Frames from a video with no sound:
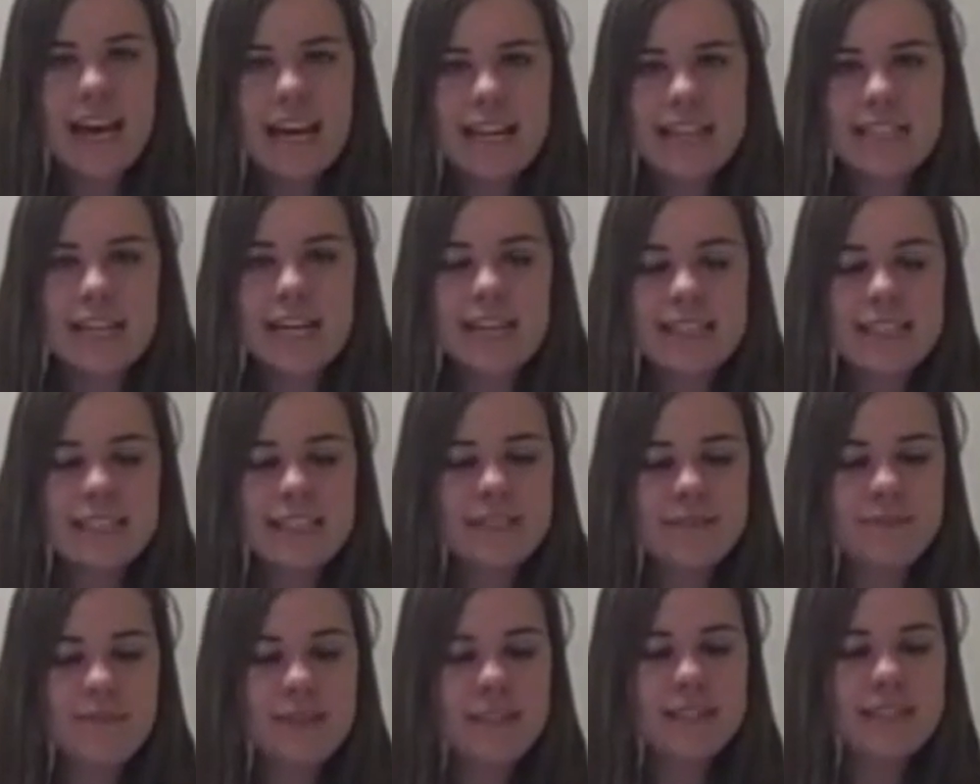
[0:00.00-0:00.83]

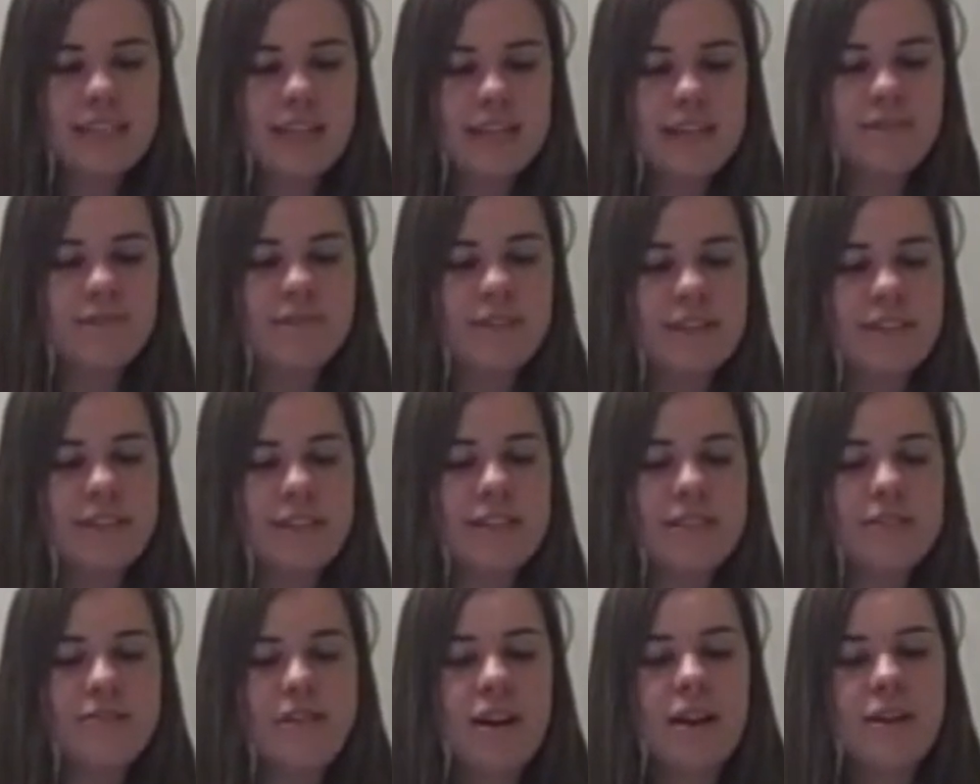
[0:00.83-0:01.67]
scientists maintain
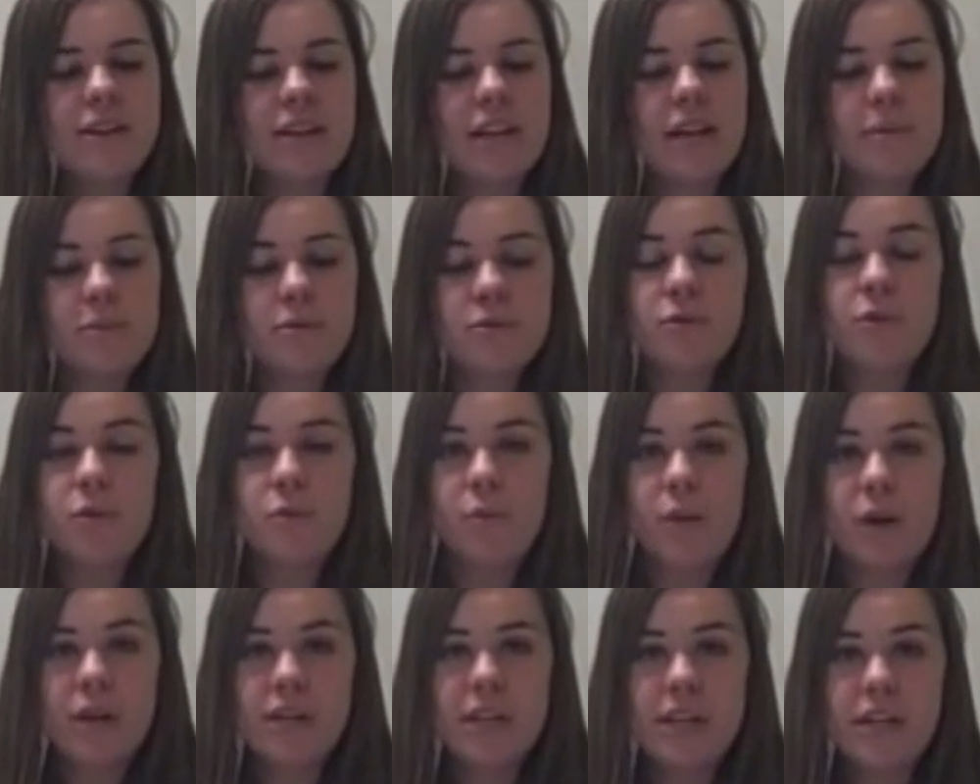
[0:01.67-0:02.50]
fences around dams for
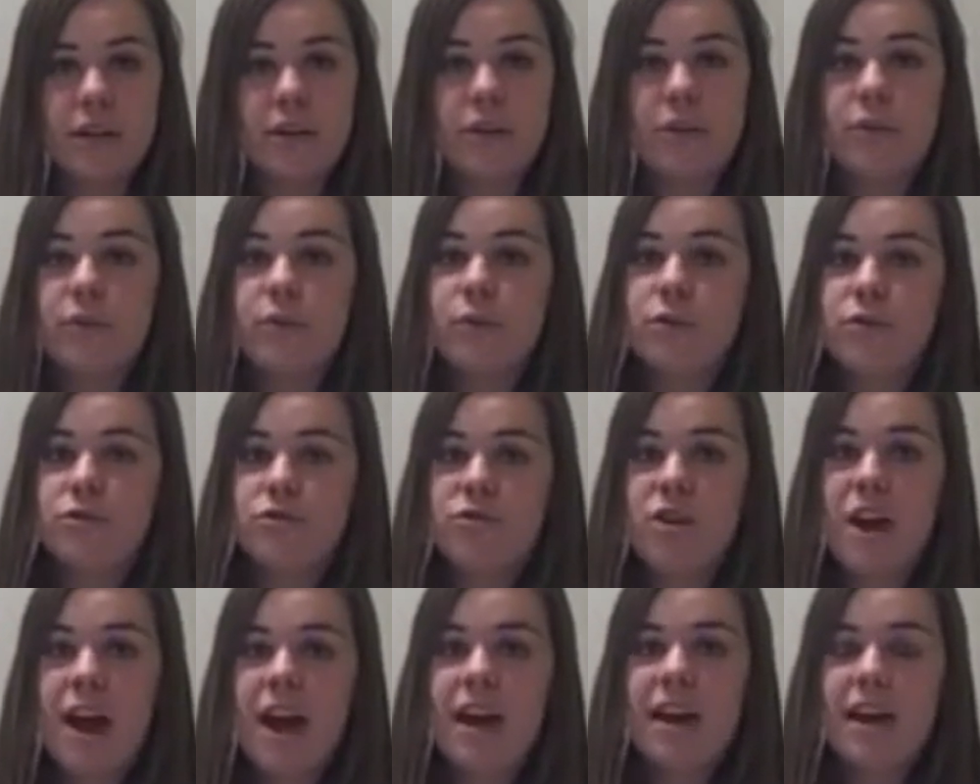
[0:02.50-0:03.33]
1 year through a
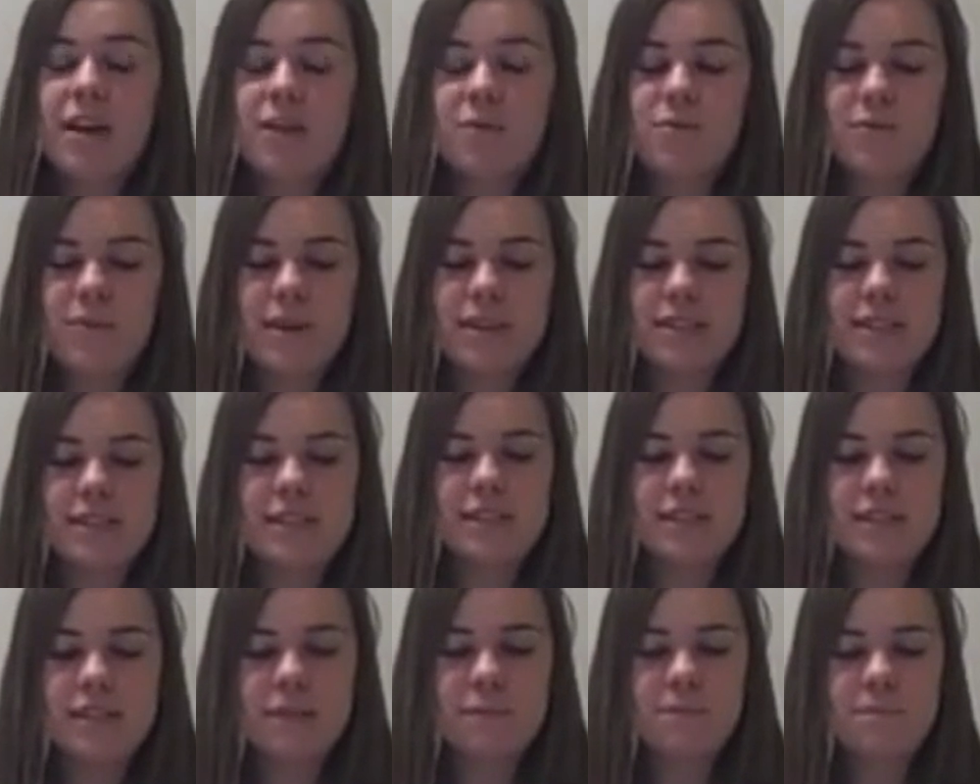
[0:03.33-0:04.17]
dry and wet
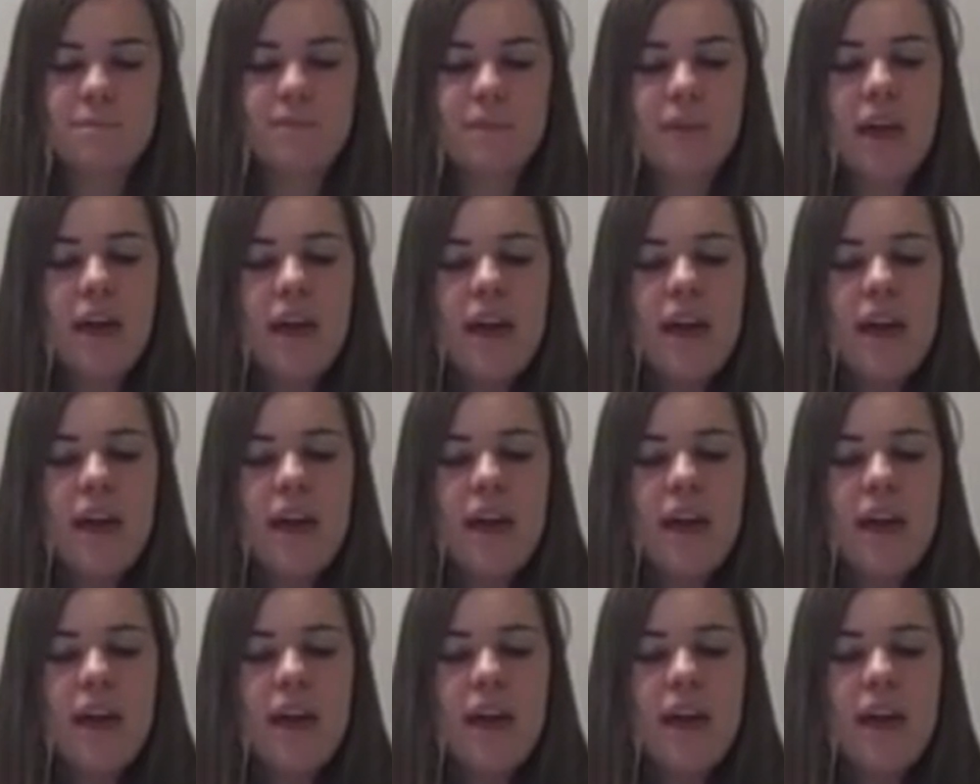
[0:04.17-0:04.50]
season.